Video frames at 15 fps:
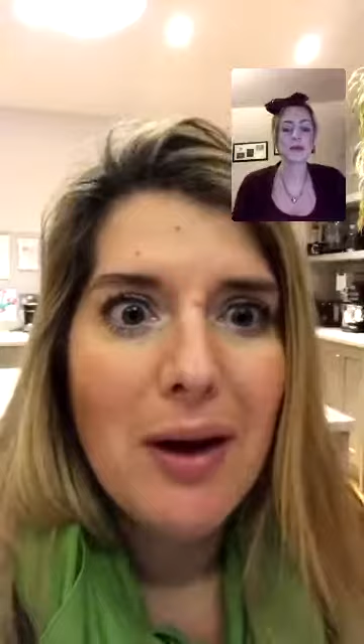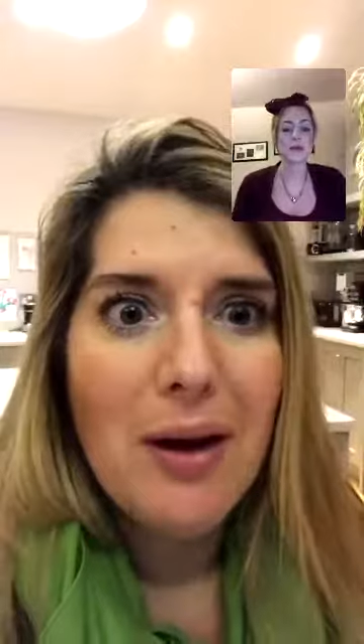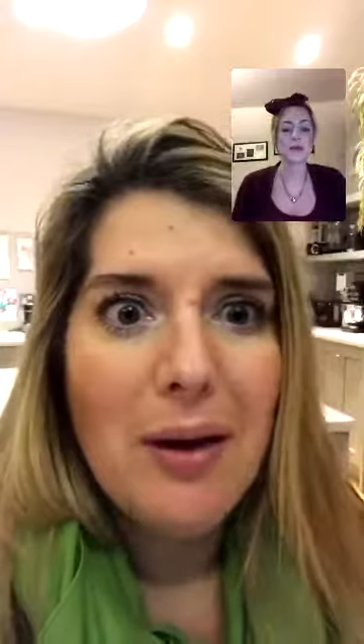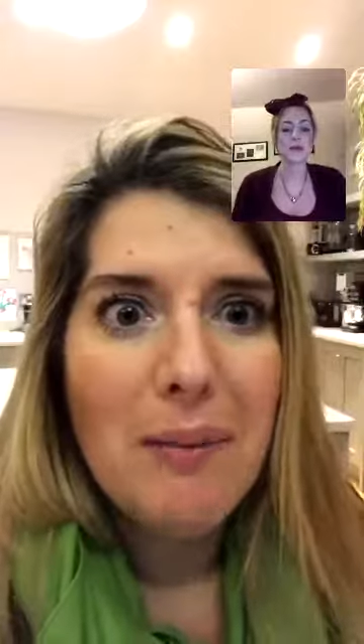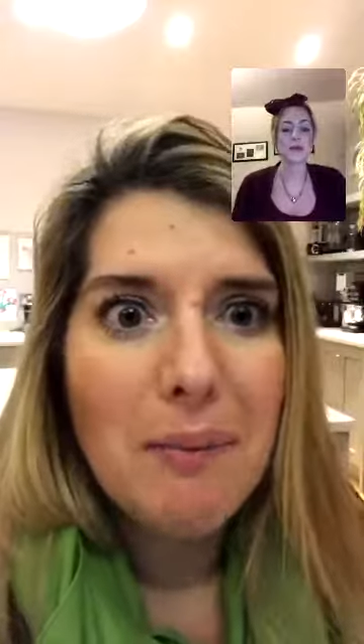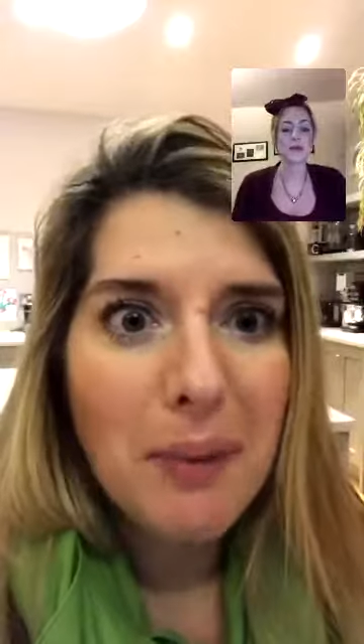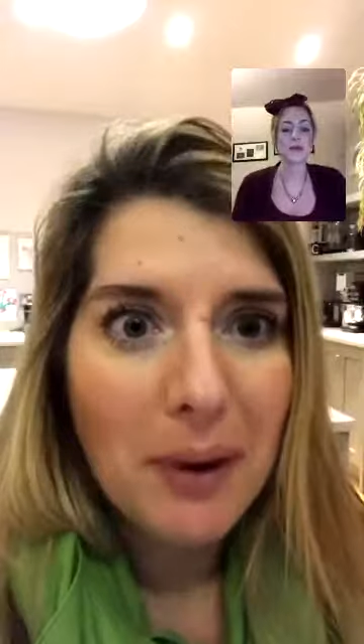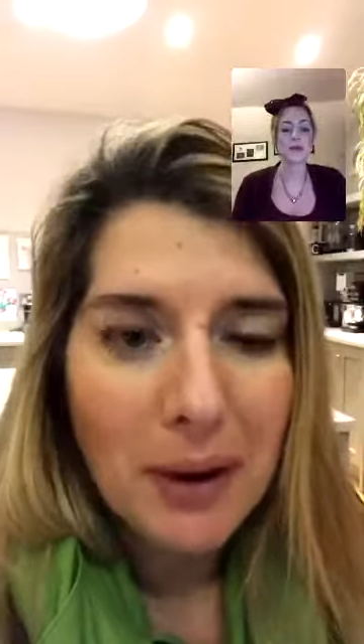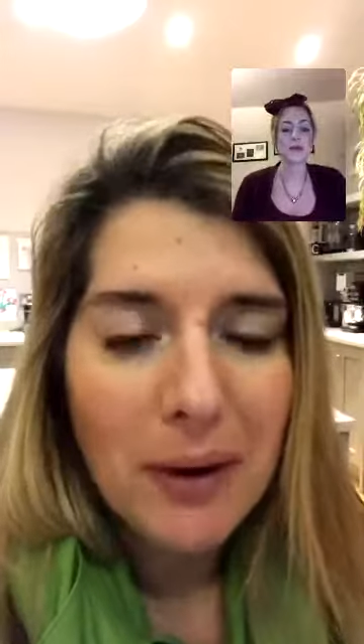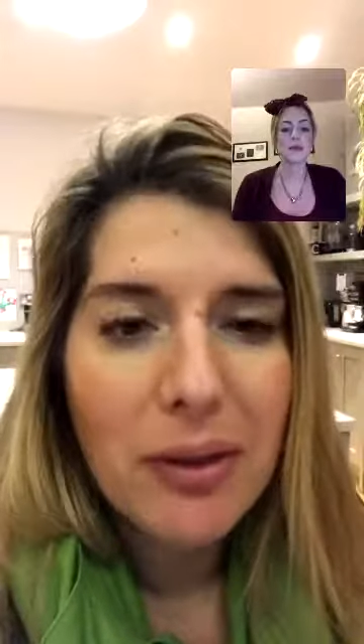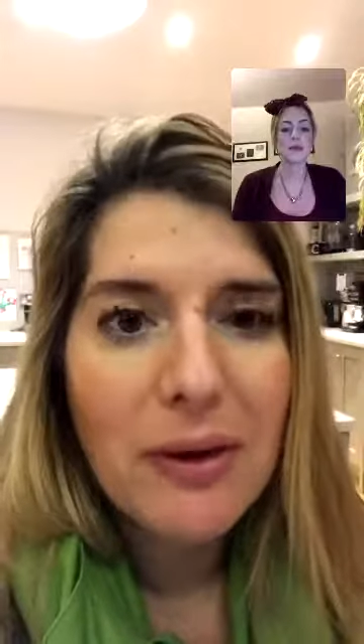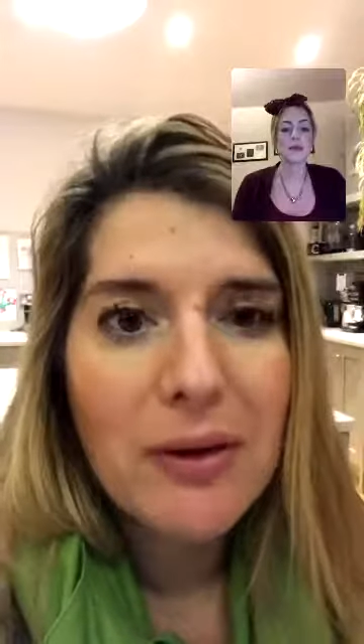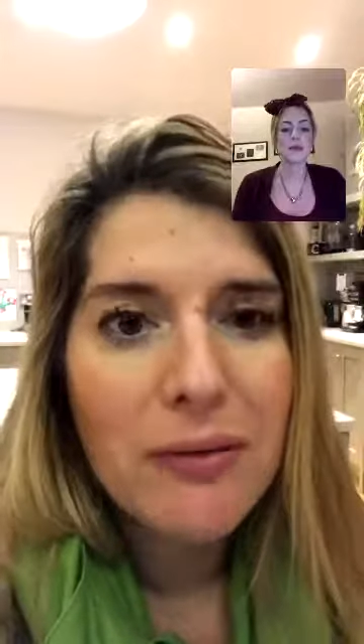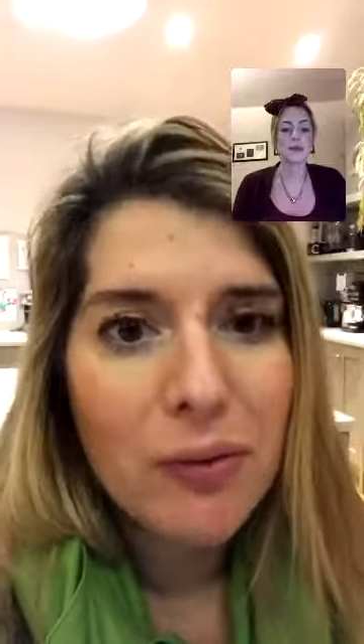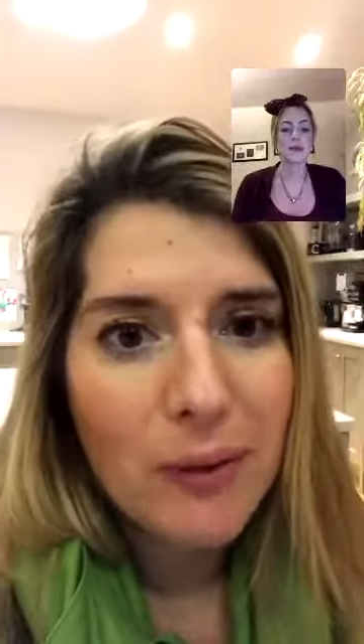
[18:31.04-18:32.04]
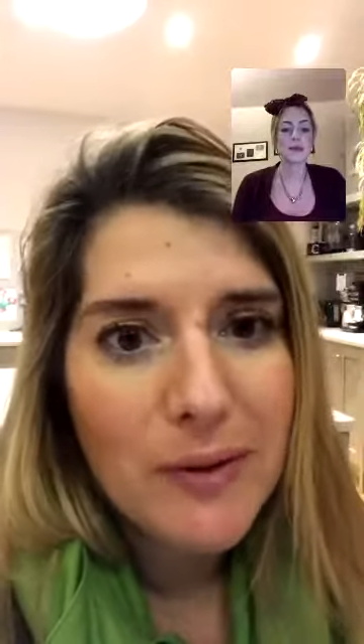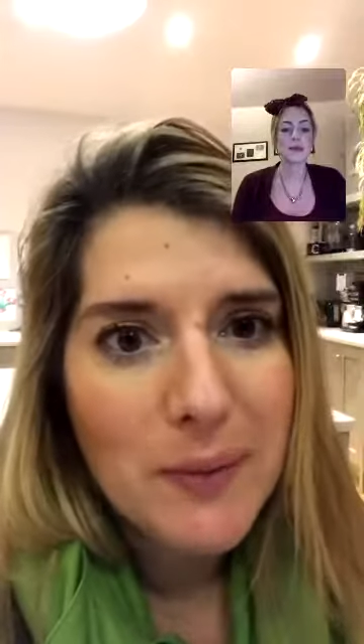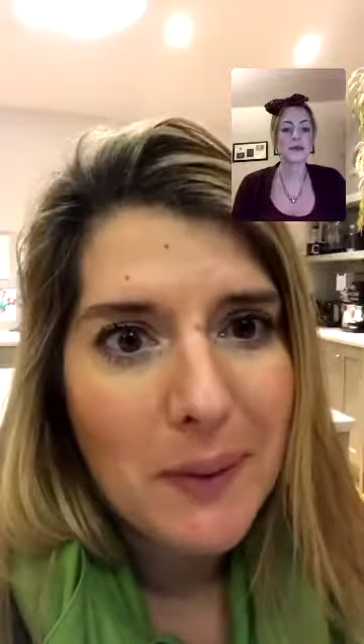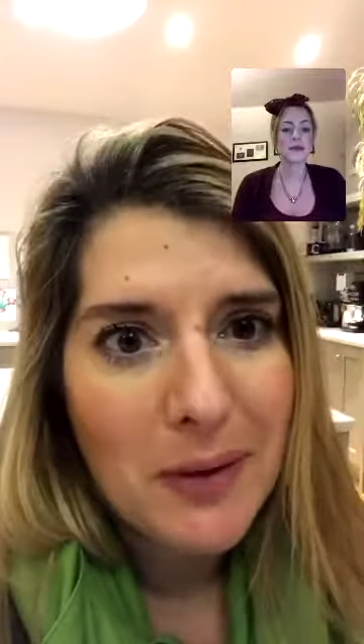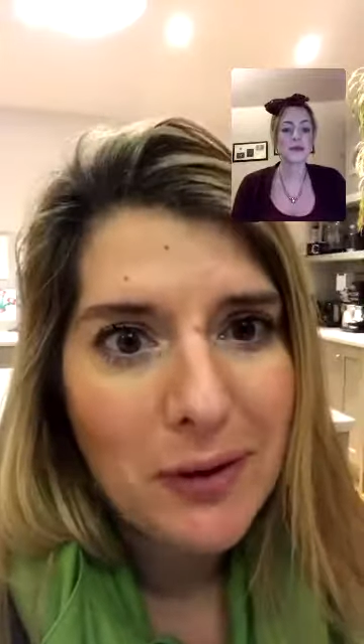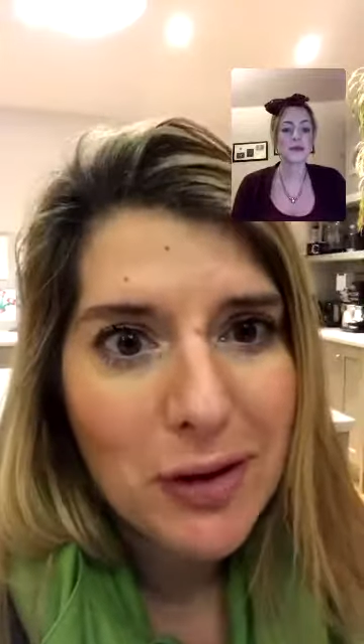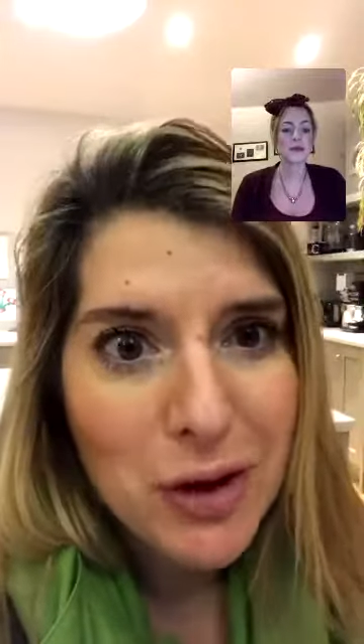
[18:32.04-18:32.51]
birth and informed
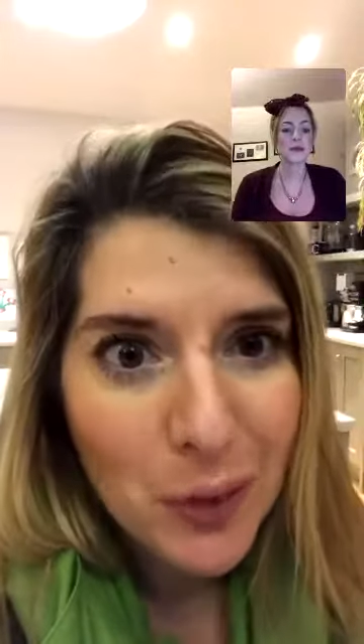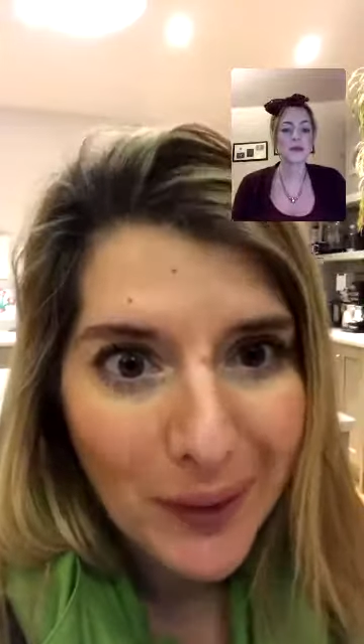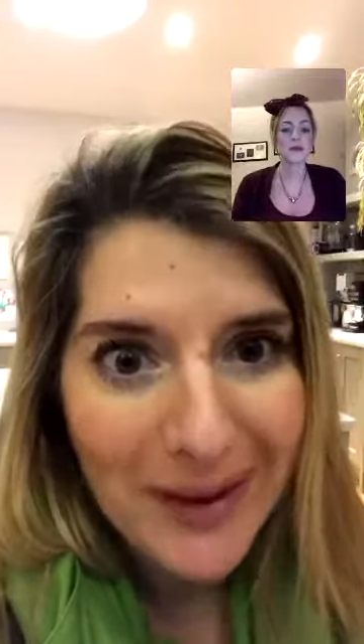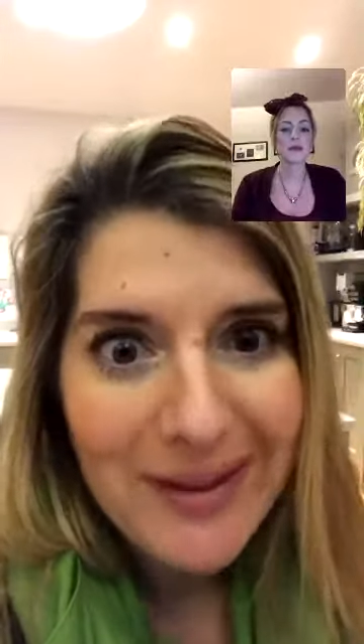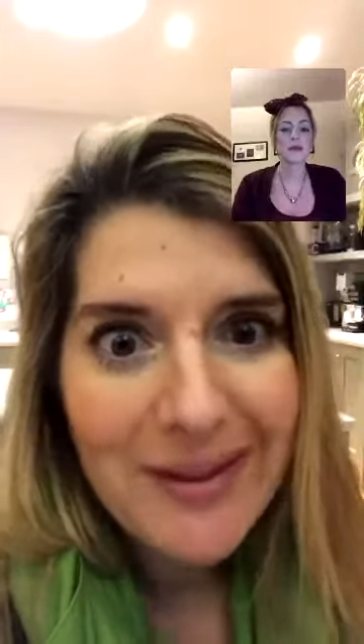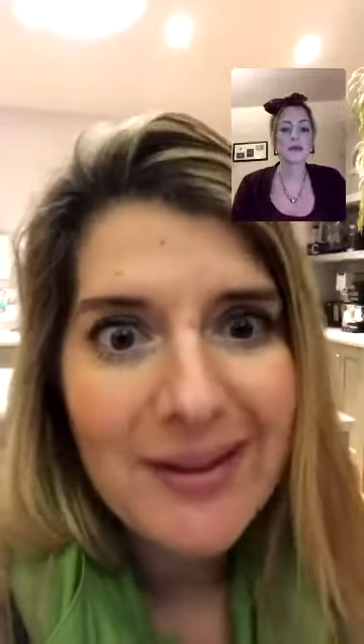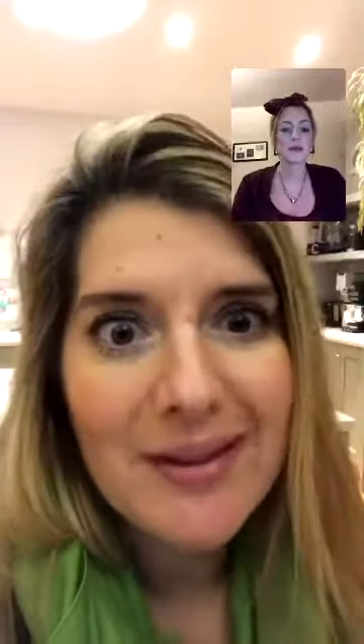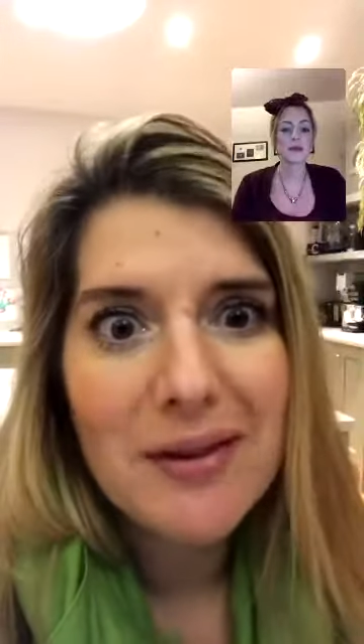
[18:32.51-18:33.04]
about their choices and